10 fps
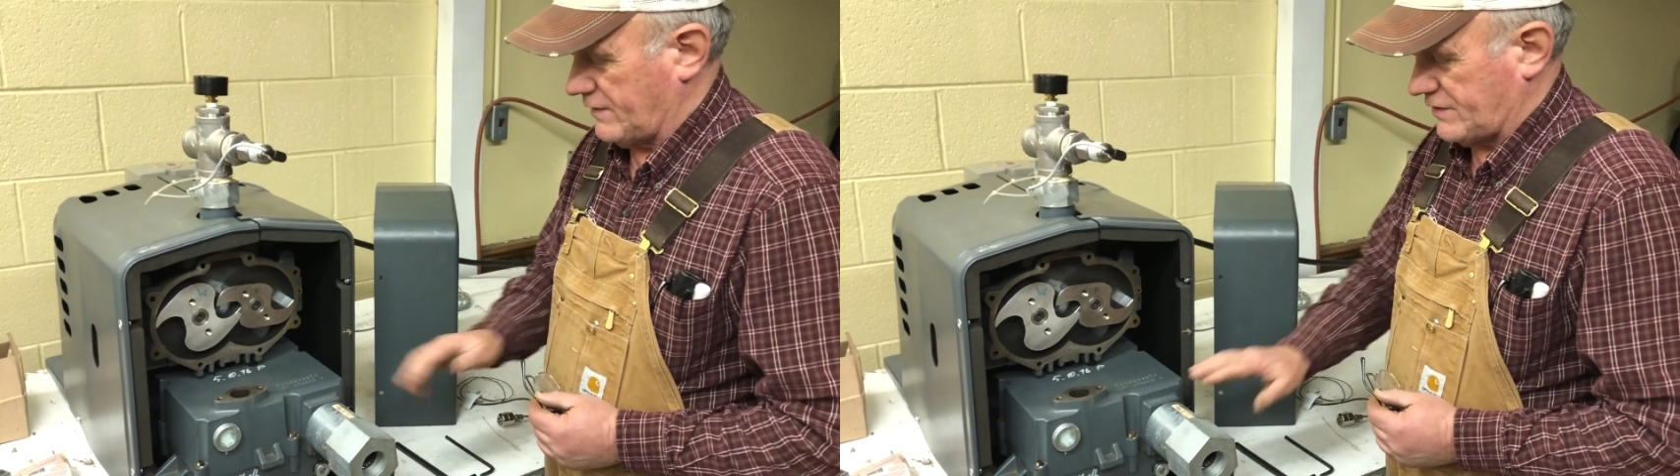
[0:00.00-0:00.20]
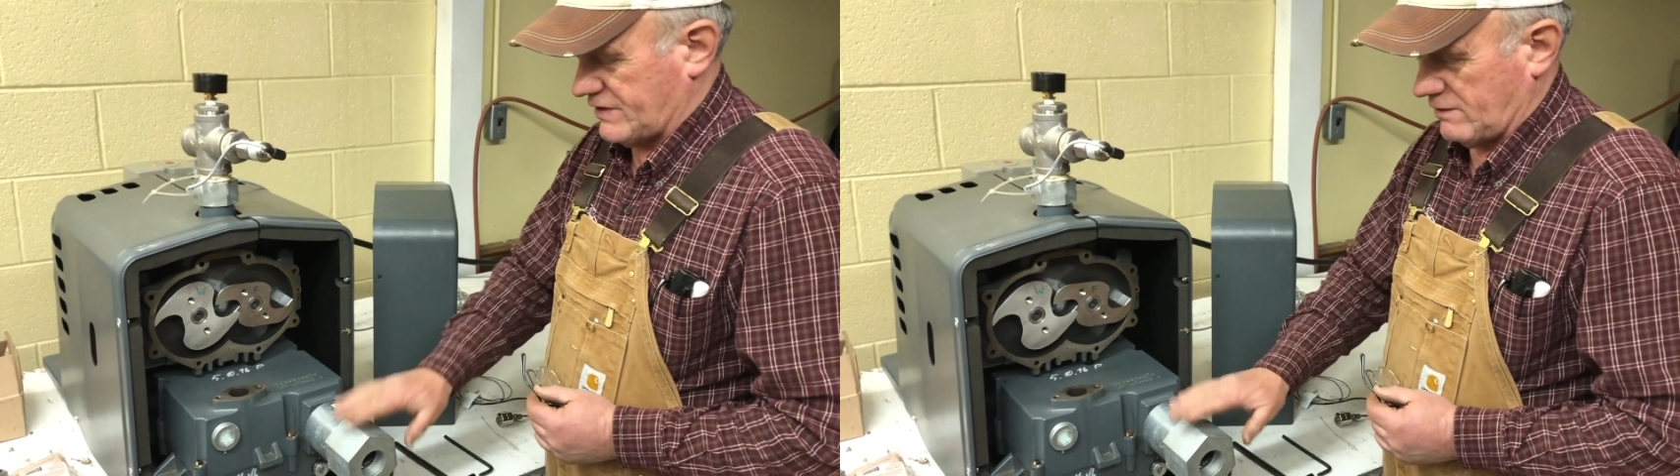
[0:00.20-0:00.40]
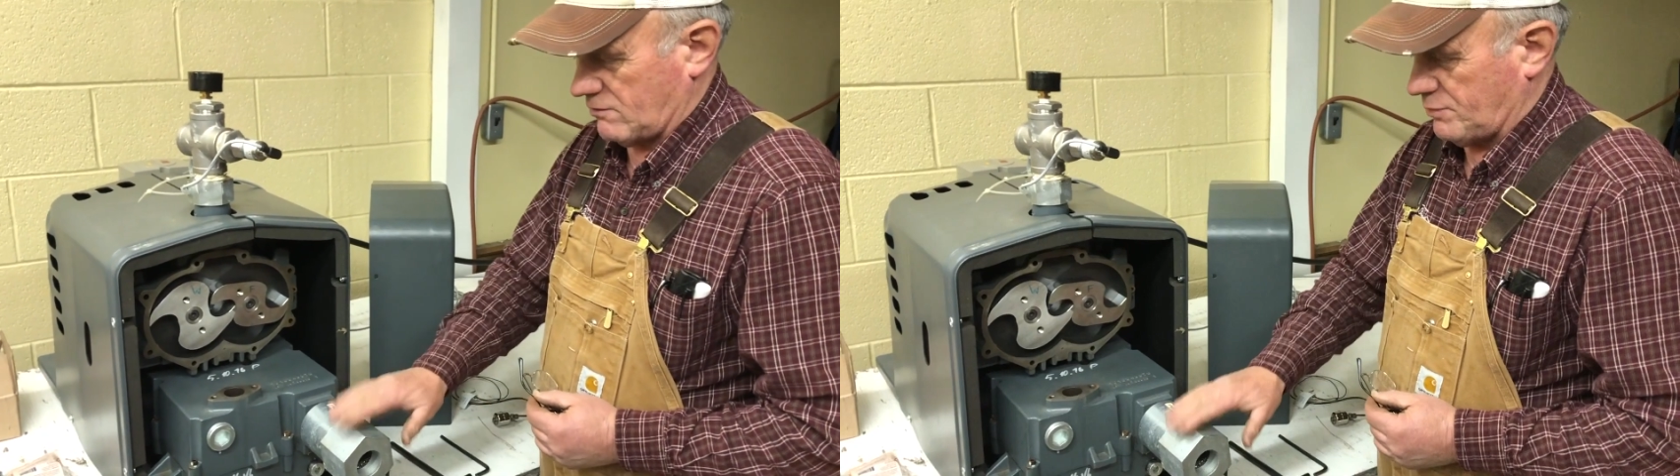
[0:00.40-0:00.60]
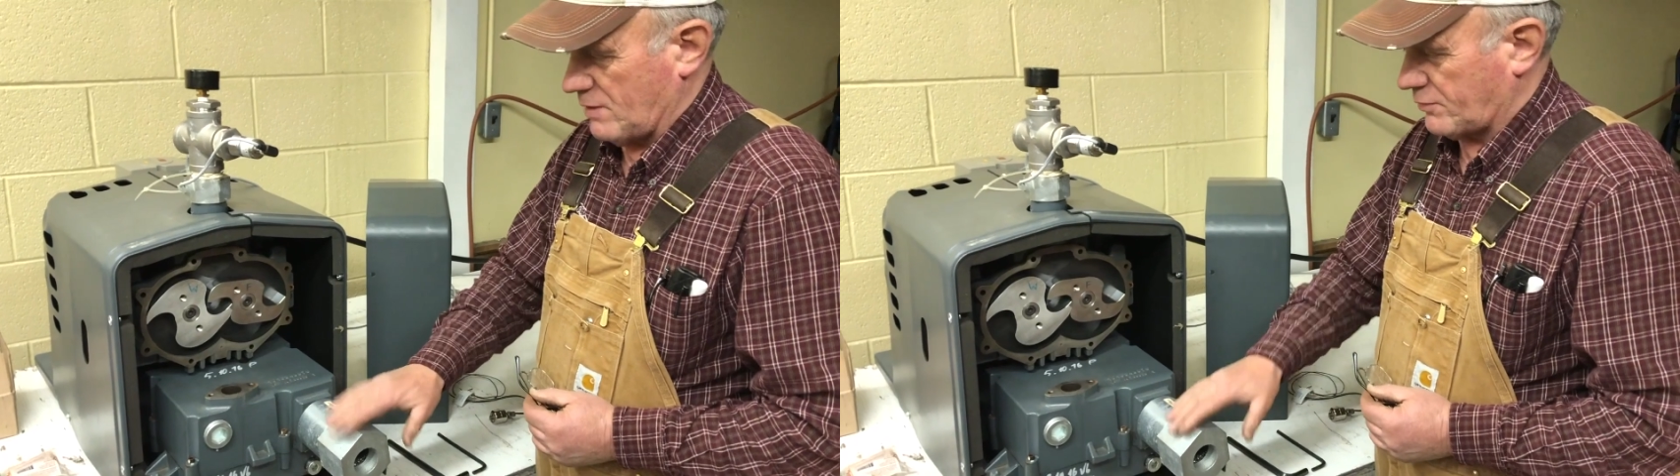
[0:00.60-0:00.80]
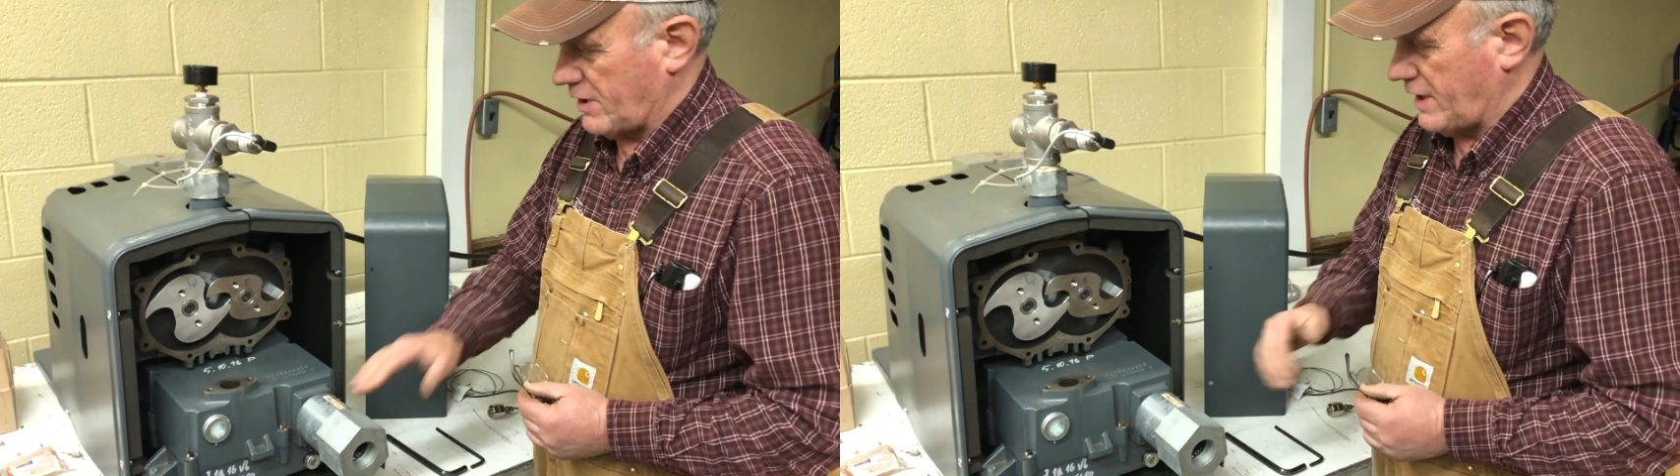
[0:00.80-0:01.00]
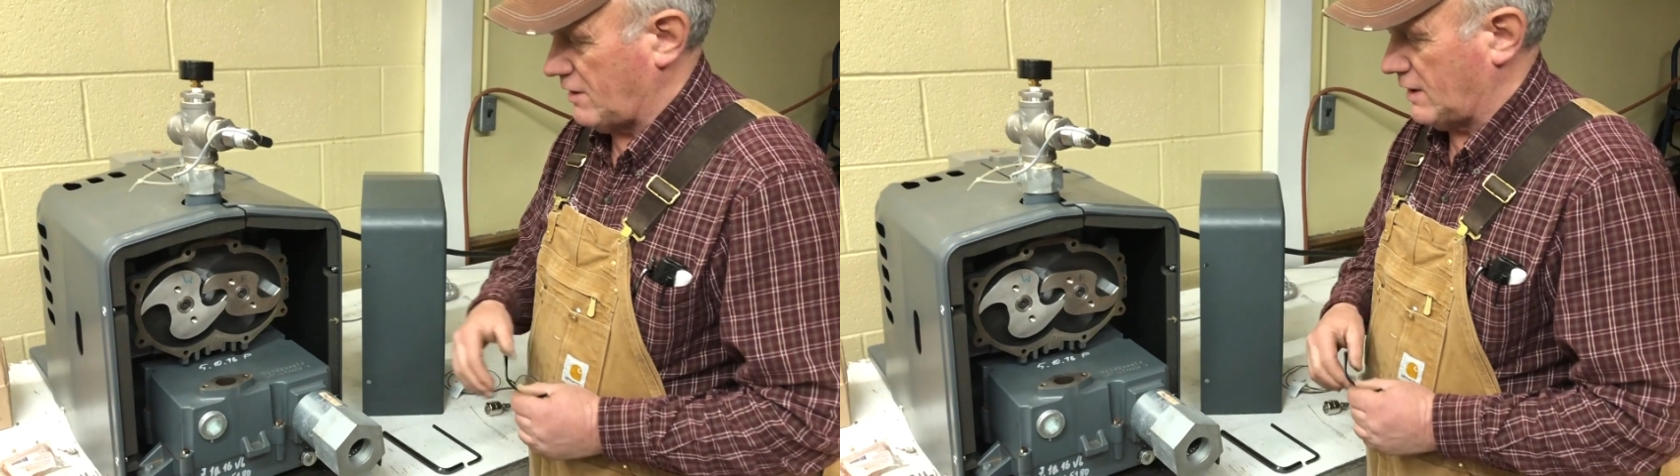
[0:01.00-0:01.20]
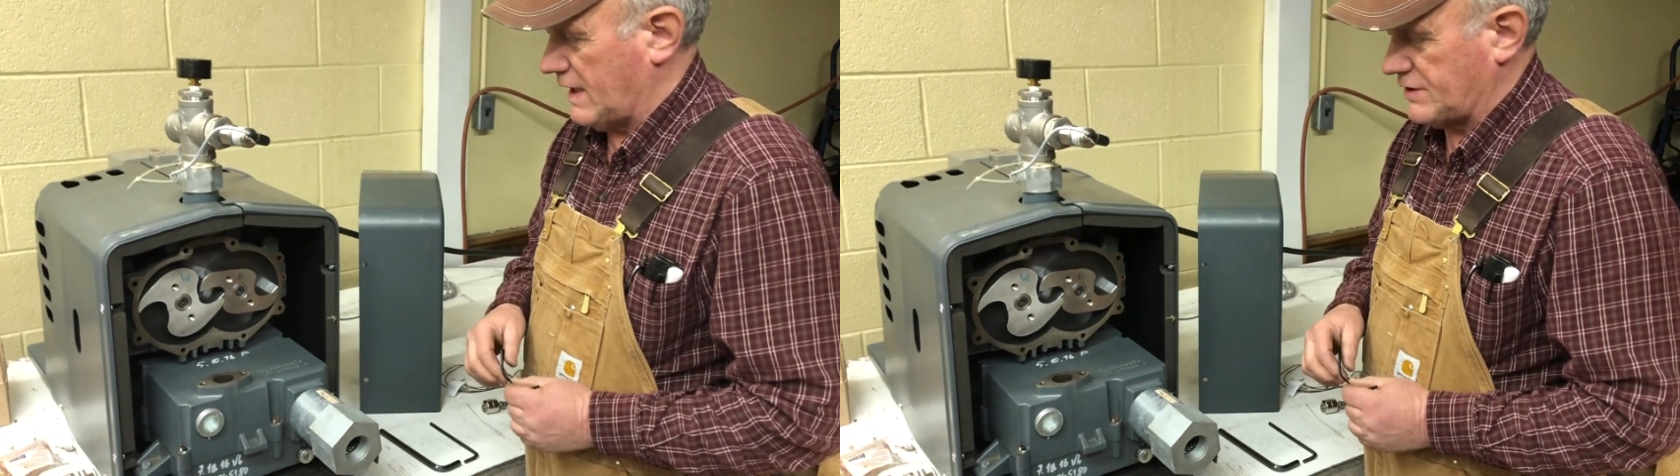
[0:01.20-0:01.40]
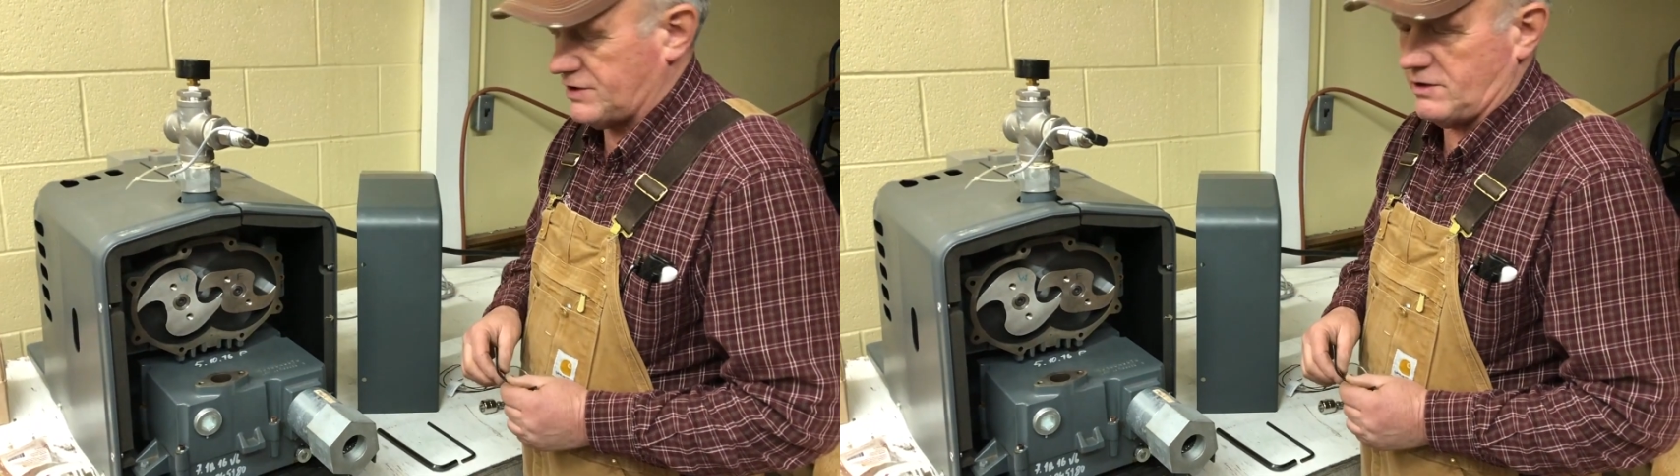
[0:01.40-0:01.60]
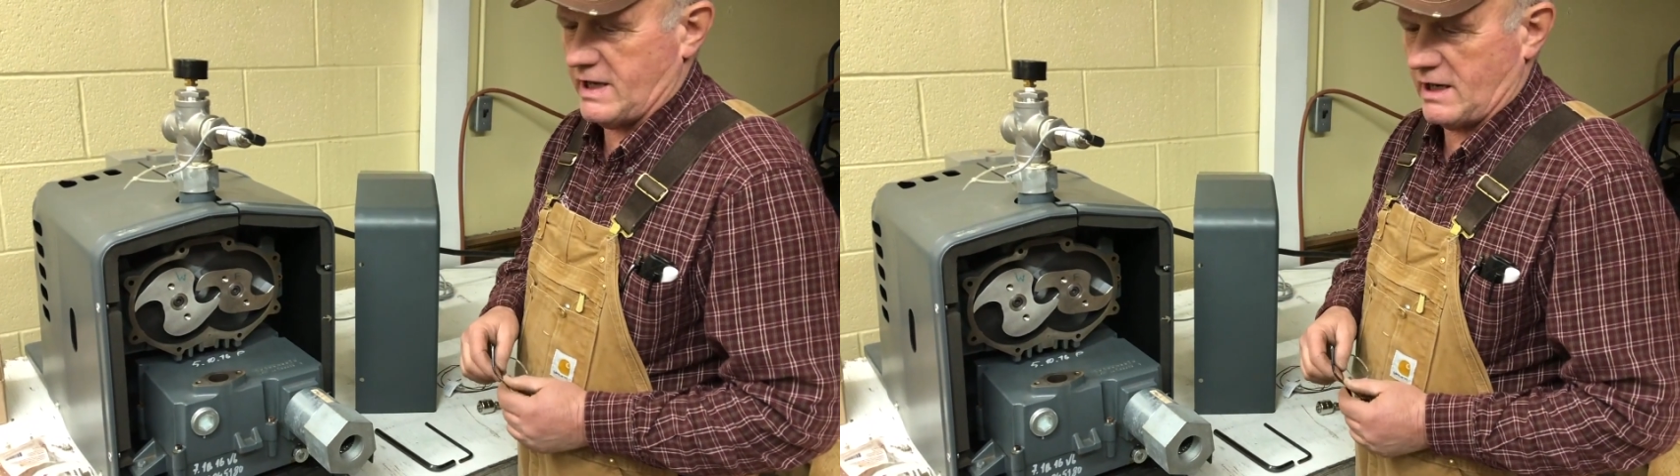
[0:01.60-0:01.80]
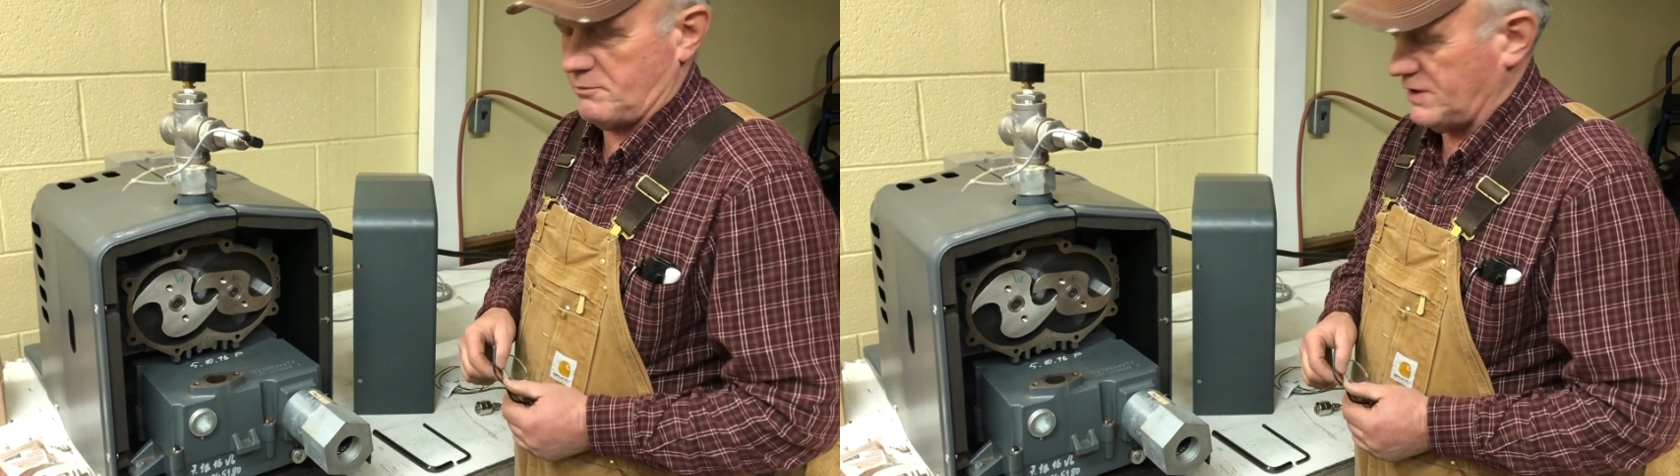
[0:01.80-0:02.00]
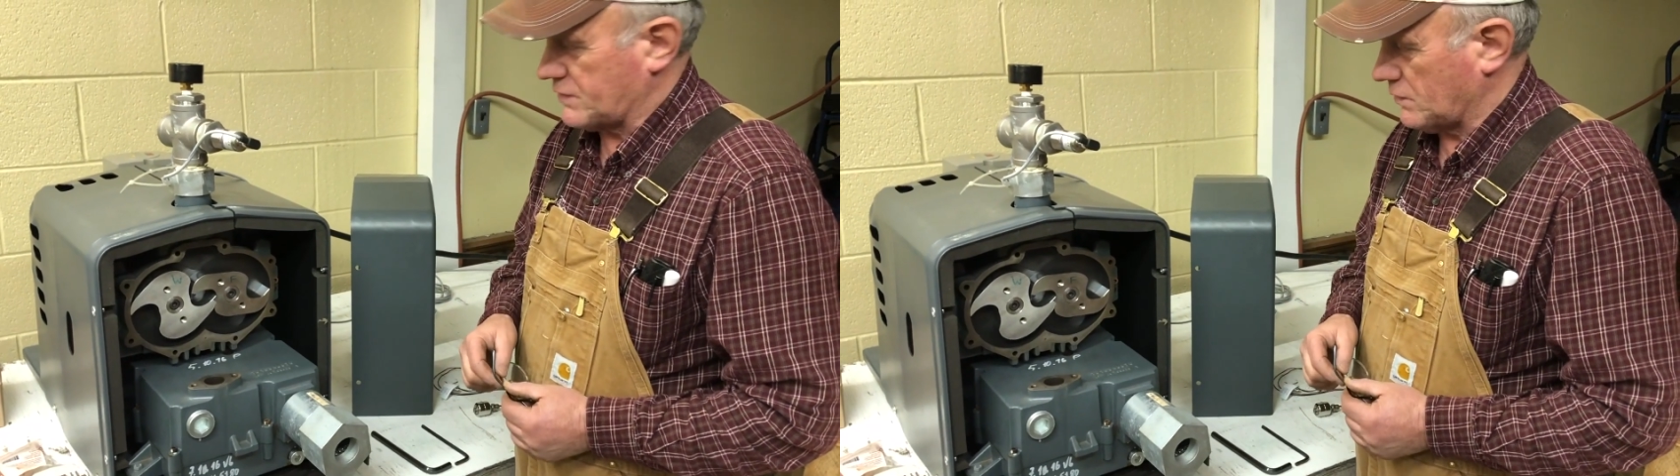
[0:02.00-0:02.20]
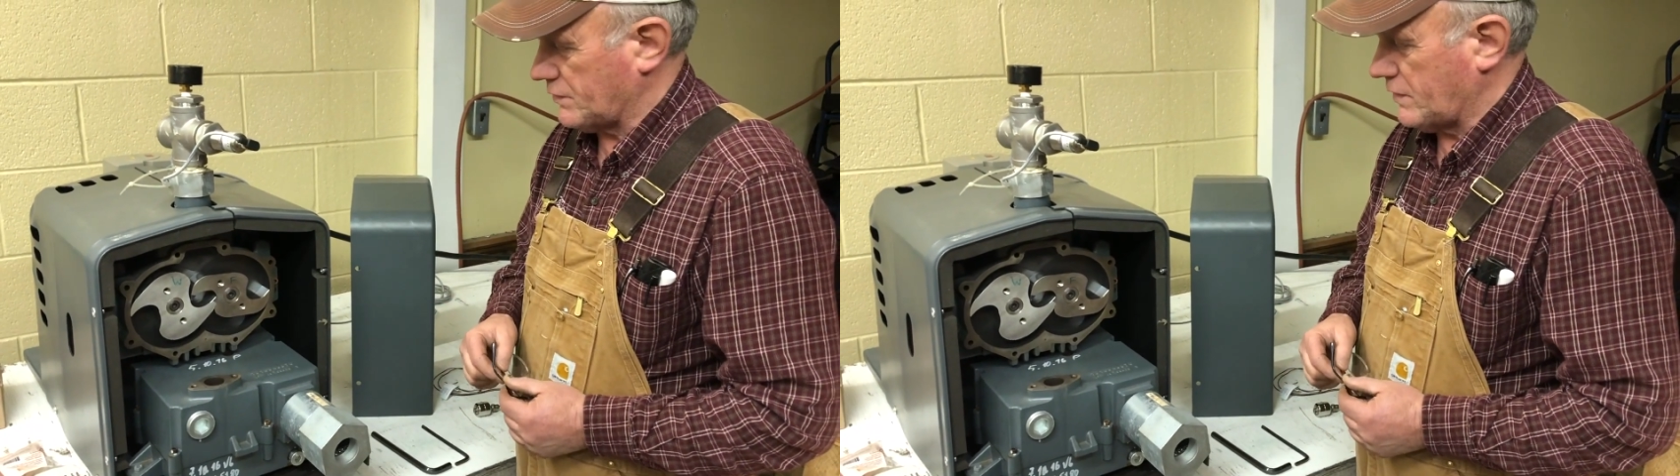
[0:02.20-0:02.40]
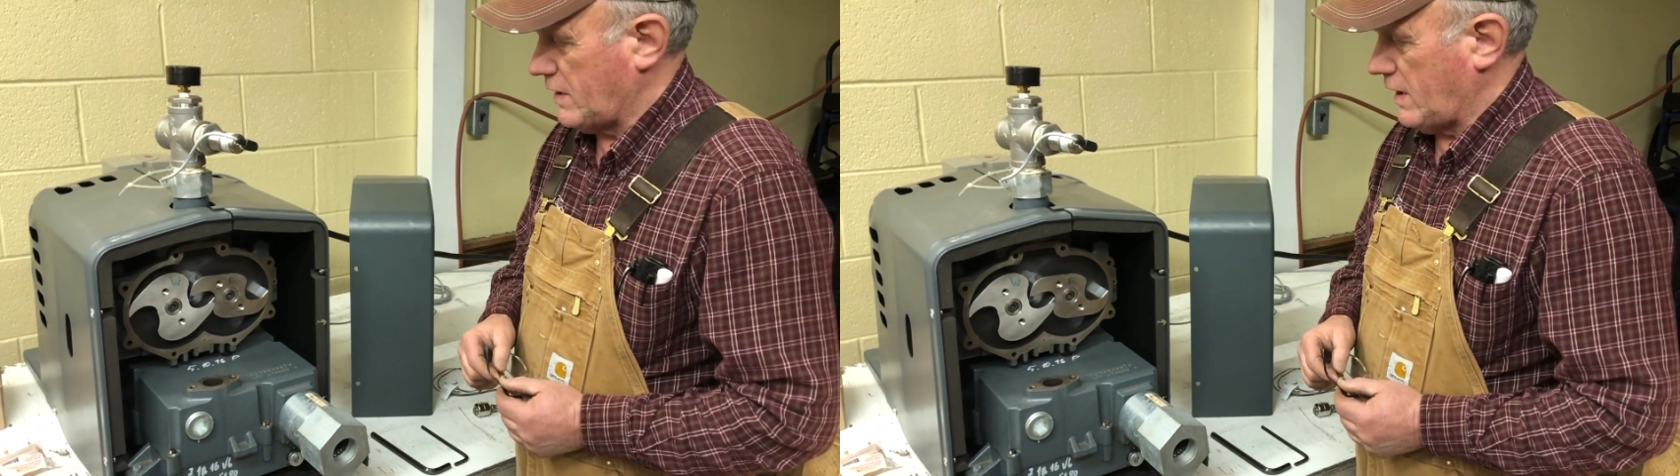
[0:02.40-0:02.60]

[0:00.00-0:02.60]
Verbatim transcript: this pump right here last year down at Bissell's,